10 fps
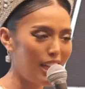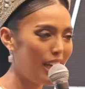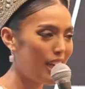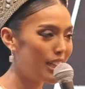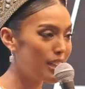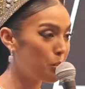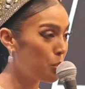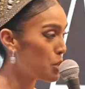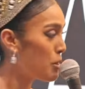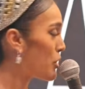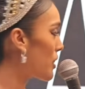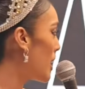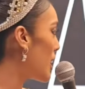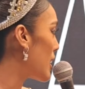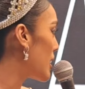And it pushed me to
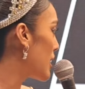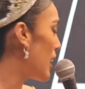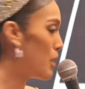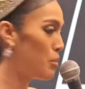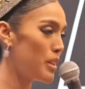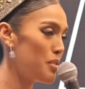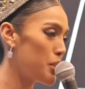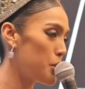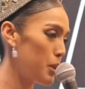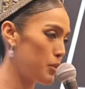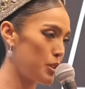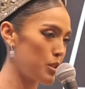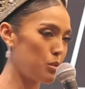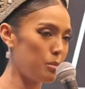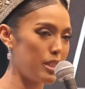think. I believe a
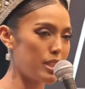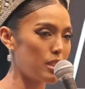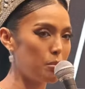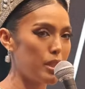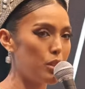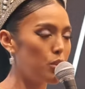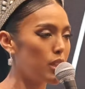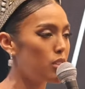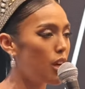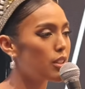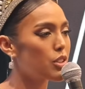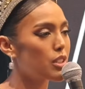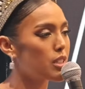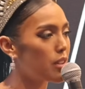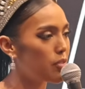universal woman is somebody who
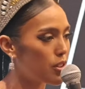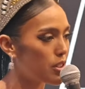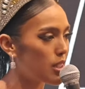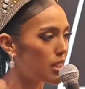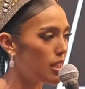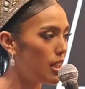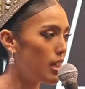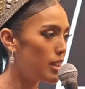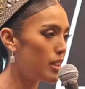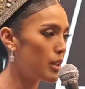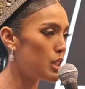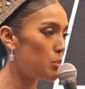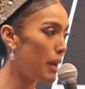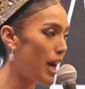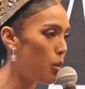acknowledges diversity, that there is
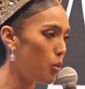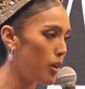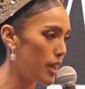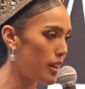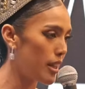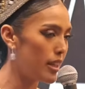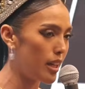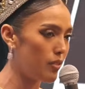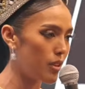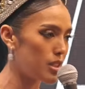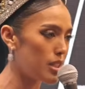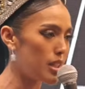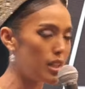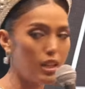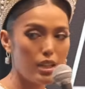power in that
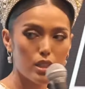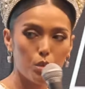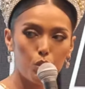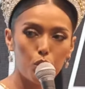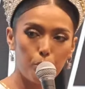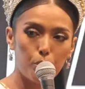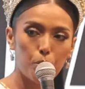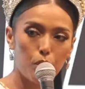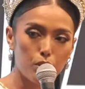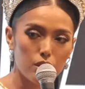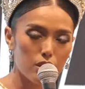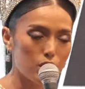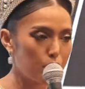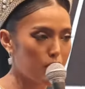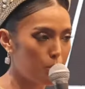diversity, someone who promotes
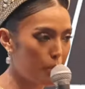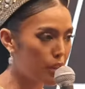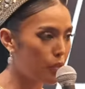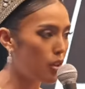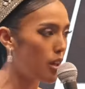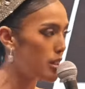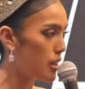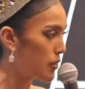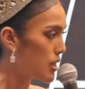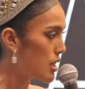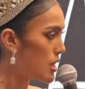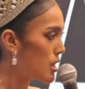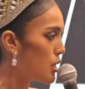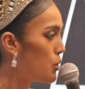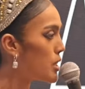the respect for our differences
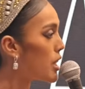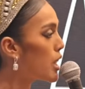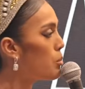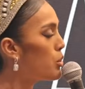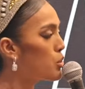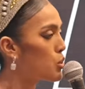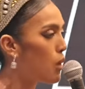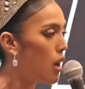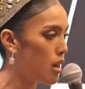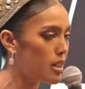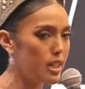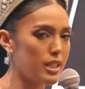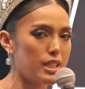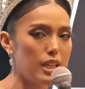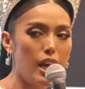and who is able to
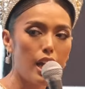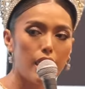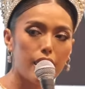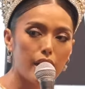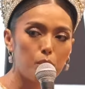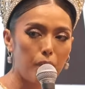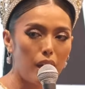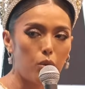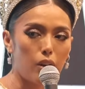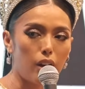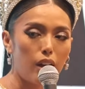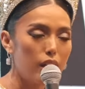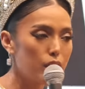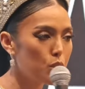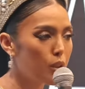harness that power
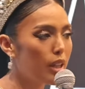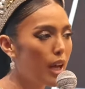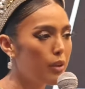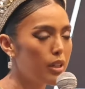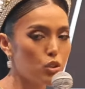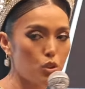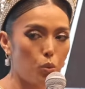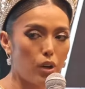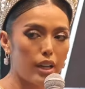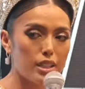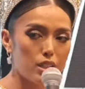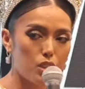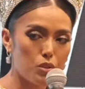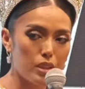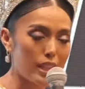into allowing us to work as a
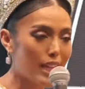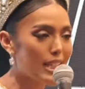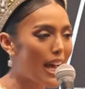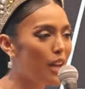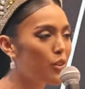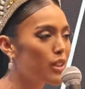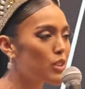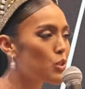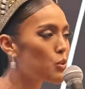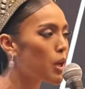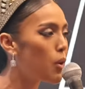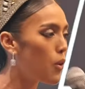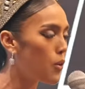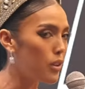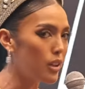unit, as aggregates to a
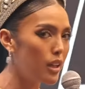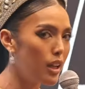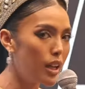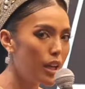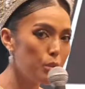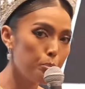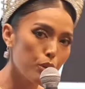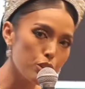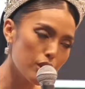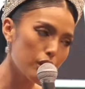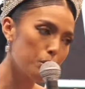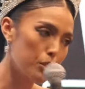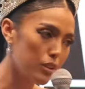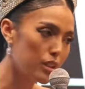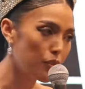whole, and push our
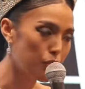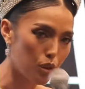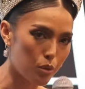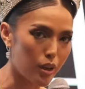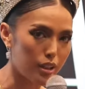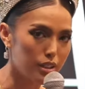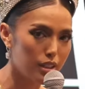community forward.